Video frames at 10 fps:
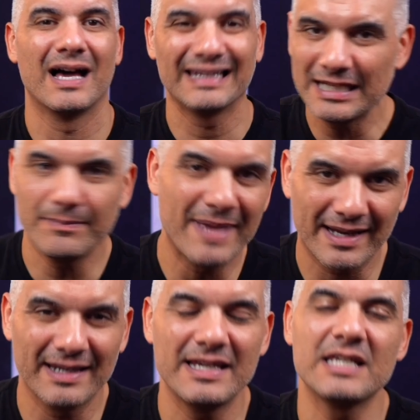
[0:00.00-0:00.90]
A lead
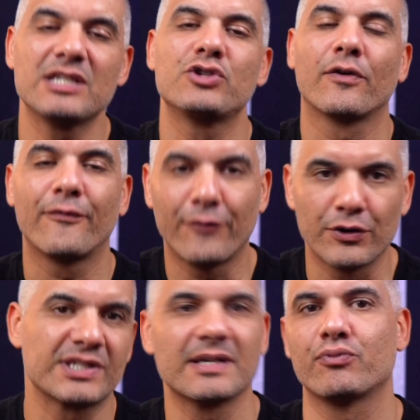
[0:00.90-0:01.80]
magnet is your
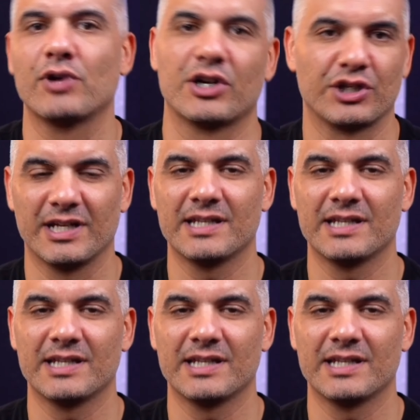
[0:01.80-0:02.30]
first impression.